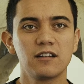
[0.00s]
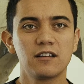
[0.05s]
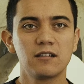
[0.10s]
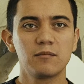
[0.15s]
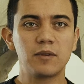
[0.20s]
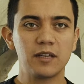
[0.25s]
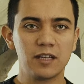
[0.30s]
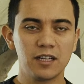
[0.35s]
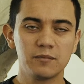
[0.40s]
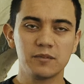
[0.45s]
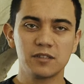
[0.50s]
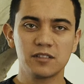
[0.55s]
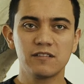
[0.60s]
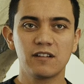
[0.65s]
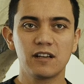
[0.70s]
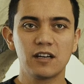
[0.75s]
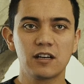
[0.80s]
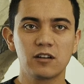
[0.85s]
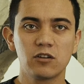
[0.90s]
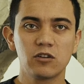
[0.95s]
My name is
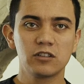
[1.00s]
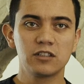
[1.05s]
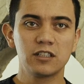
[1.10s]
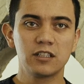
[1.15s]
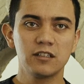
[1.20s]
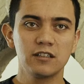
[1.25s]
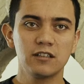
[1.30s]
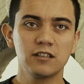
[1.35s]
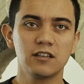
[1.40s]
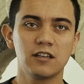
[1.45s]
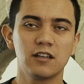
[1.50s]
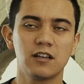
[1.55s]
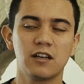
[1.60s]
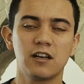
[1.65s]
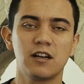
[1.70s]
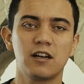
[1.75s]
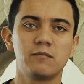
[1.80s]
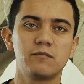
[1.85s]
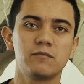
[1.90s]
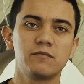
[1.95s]
Argote.
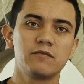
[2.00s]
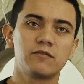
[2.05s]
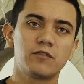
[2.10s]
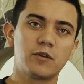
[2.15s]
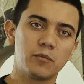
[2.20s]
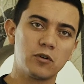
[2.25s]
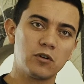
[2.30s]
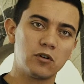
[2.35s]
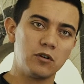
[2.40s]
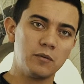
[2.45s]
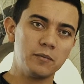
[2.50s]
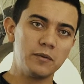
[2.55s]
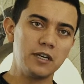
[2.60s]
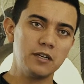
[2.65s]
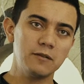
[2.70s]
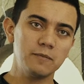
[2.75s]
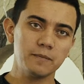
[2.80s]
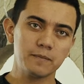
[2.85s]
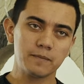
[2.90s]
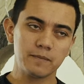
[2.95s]
I'm from Colombia.
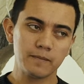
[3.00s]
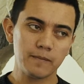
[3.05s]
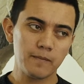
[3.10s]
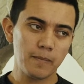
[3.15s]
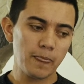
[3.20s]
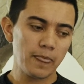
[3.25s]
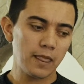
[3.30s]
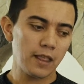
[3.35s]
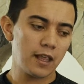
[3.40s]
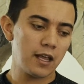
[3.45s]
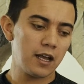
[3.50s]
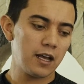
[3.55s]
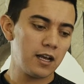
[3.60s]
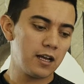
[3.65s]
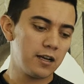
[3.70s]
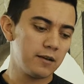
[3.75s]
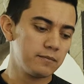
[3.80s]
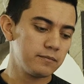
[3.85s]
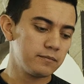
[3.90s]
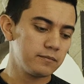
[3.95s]

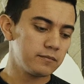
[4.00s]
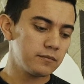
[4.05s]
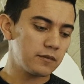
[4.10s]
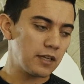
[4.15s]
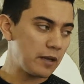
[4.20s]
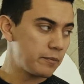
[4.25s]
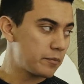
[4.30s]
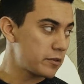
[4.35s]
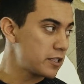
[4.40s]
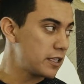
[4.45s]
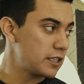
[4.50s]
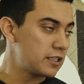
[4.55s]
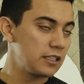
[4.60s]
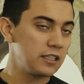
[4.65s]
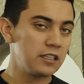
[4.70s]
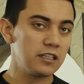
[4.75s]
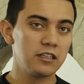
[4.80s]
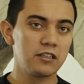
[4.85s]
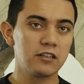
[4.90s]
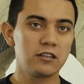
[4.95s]
I'm presenting
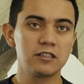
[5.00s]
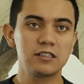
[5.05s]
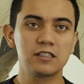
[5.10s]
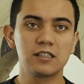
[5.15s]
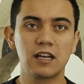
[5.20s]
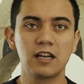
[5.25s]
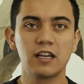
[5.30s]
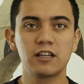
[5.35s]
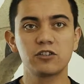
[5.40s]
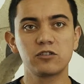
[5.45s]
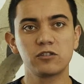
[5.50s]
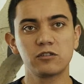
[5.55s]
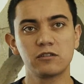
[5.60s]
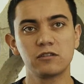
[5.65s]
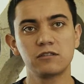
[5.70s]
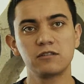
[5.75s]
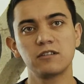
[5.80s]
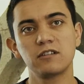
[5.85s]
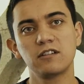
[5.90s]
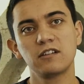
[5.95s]
here an installation.